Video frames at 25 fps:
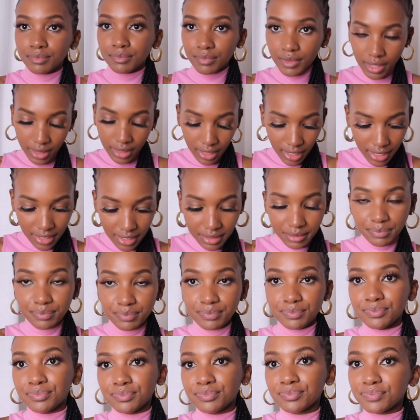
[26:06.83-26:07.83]
And then
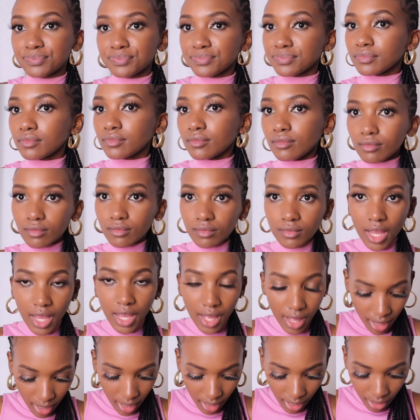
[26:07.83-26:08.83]

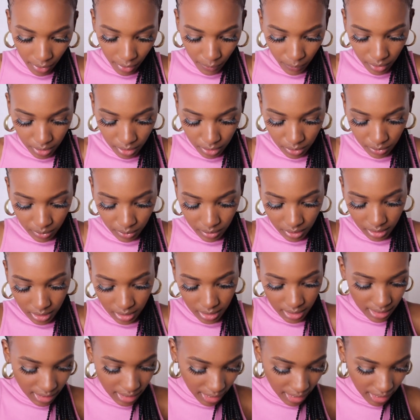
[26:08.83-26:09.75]
I went to this